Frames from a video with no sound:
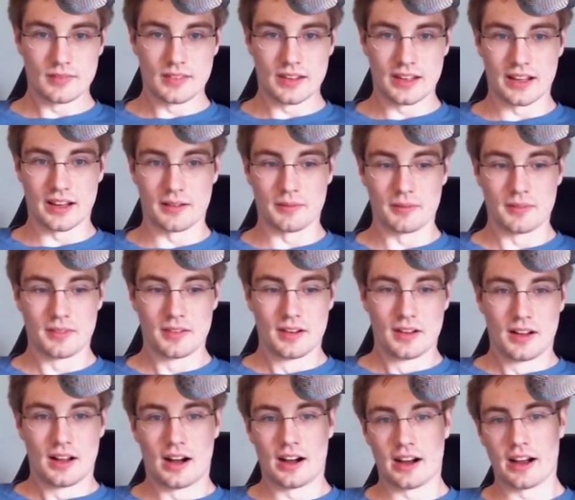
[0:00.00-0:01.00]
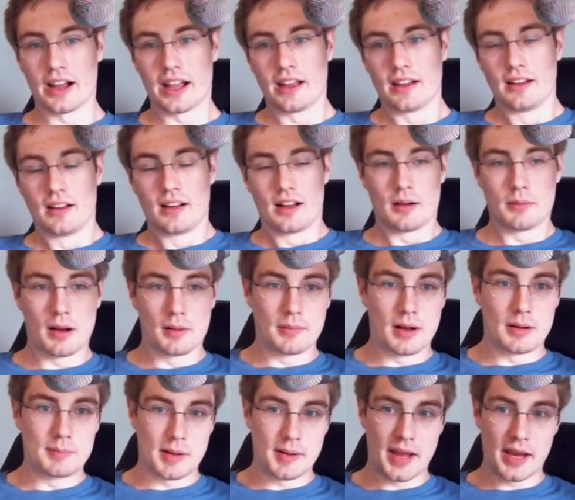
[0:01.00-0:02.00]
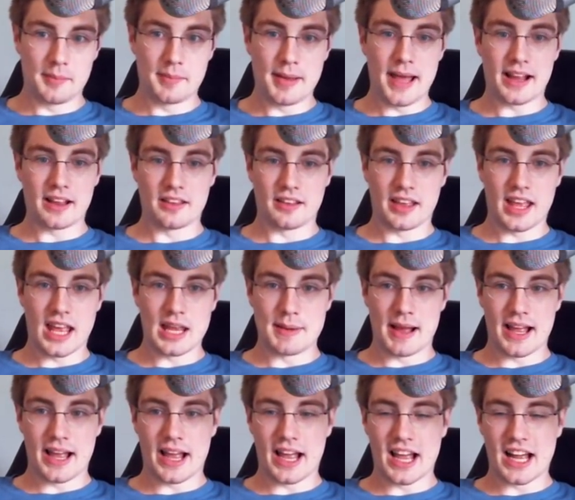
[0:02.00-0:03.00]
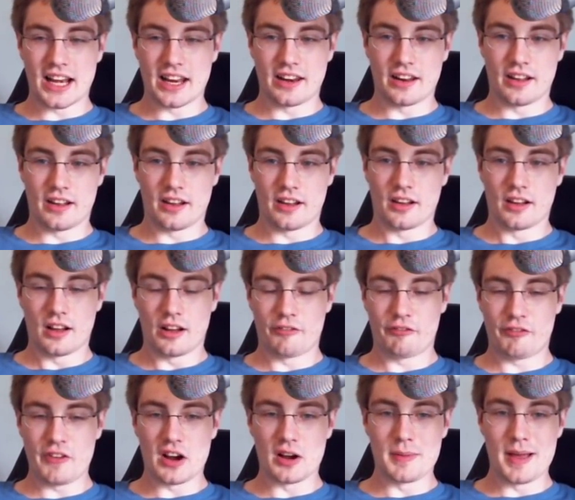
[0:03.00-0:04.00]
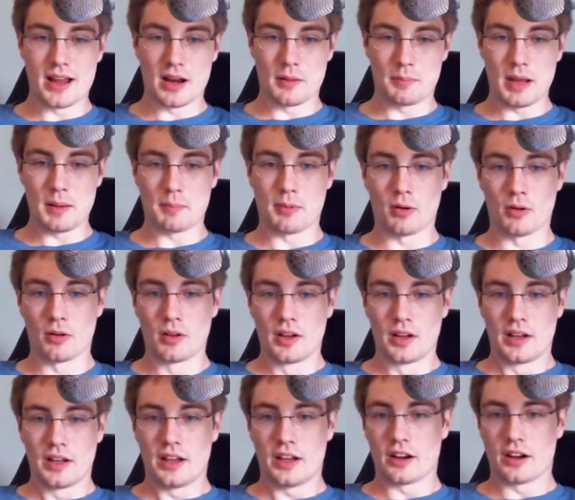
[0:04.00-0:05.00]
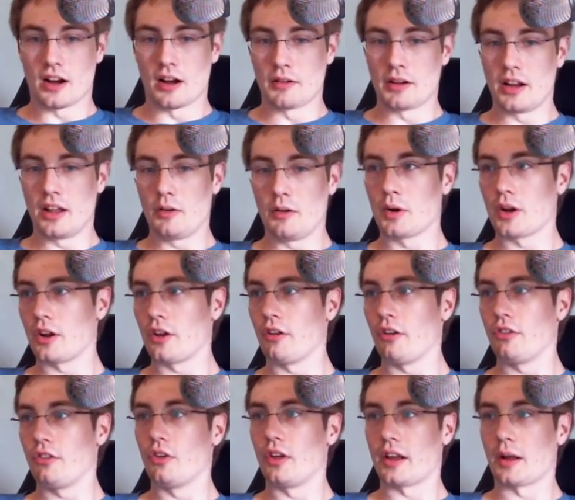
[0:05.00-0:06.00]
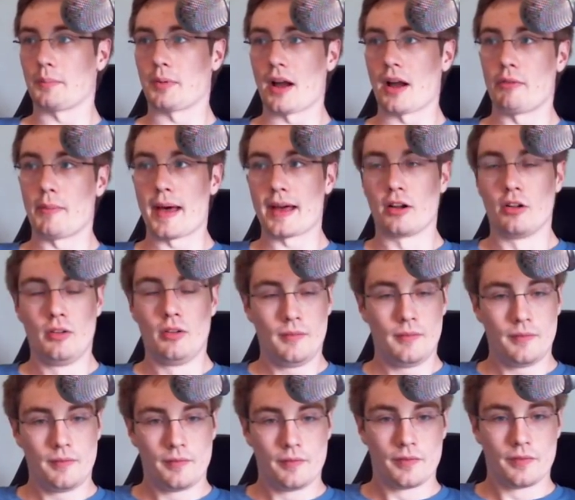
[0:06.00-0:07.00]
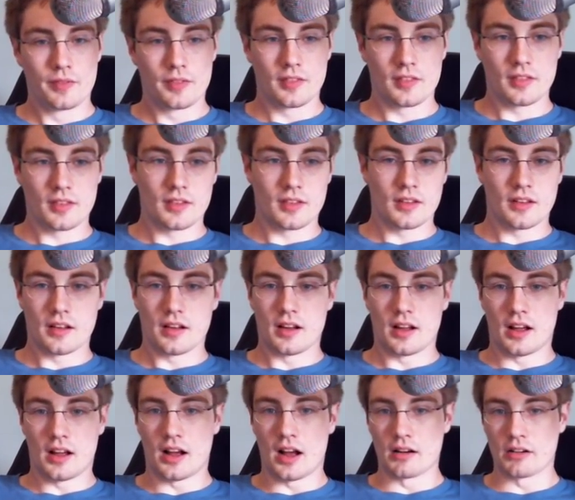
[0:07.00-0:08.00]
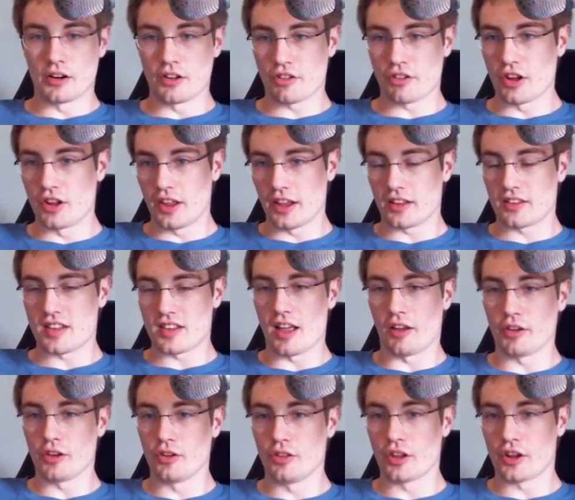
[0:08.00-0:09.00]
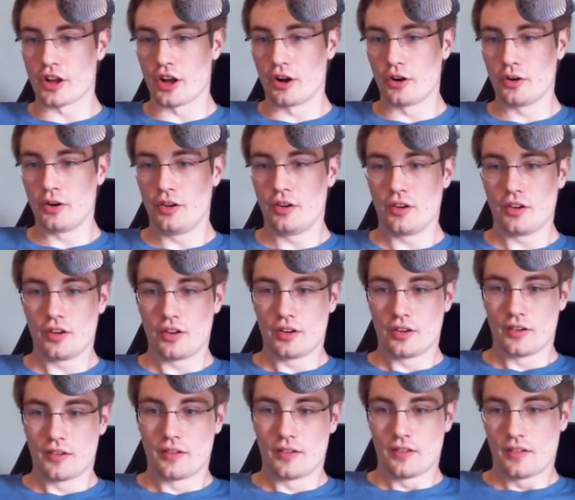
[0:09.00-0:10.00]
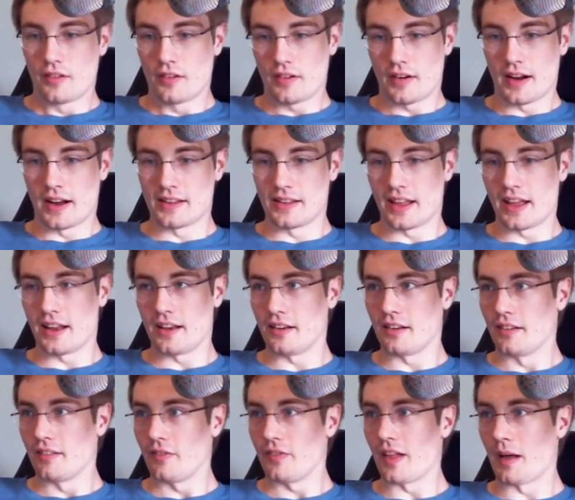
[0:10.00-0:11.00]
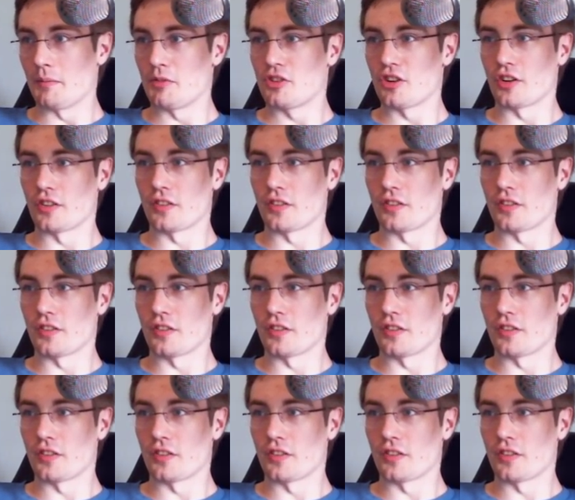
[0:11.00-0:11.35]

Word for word: yep. All right, I'm, I'm I'm heading back in the game. I added a, a fair amount of people. Here, I'm gonna okay. we're gonna do like a private battle. All right. Uh, I'm just gonna like tell you the code, and yep. then I'm sure